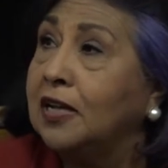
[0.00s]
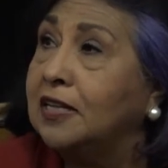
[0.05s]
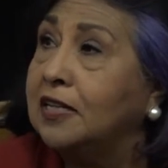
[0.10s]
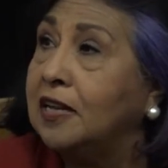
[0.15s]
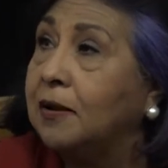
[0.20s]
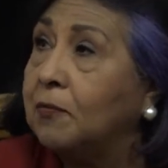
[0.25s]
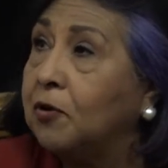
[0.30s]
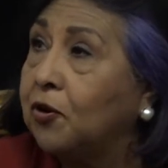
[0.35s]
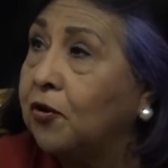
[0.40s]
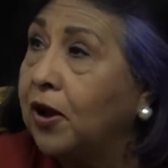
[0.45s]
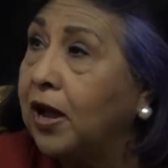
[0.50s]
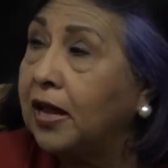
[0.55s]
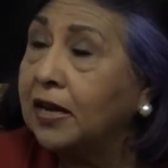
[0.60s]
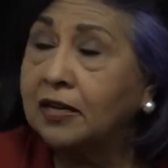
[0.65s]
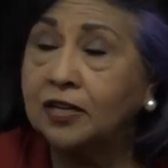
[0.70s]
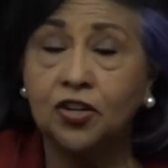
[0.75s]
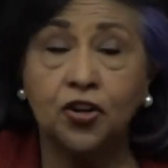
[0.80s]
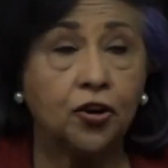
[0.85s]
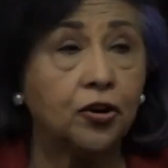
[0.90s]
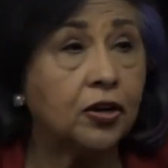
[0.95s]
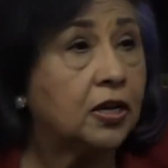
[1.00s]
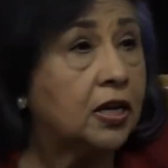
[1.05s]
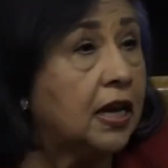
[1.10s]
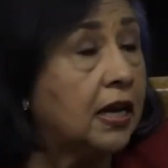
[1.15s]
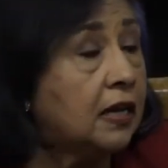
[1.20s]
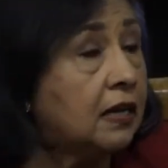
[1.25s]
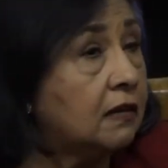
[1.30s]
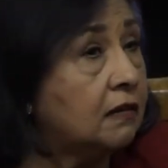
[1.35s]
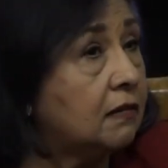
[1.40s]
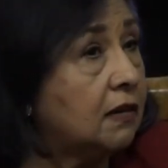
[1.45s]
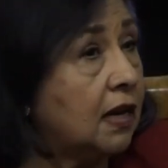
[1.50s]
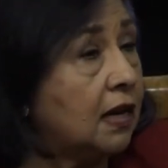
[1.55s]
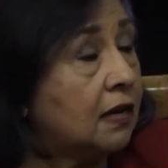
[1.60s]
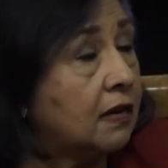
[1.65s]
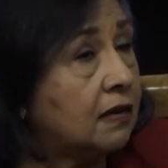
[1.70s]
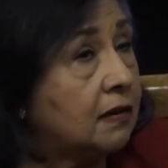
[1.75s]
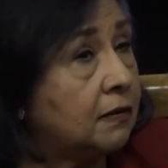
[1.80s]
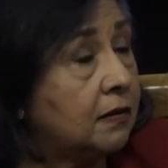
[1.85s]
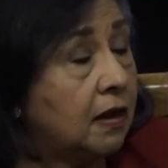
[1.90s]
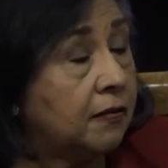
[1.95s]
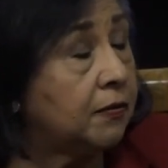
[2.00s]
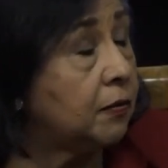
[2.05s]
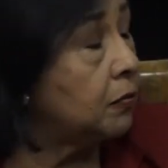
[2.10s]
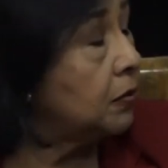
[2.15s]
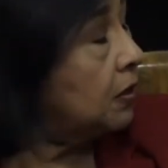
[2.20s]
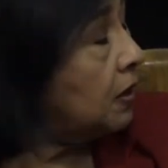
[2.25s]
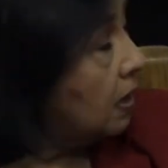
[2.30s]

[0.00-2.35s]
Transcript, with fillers: Democratic chair, and, and, and there were a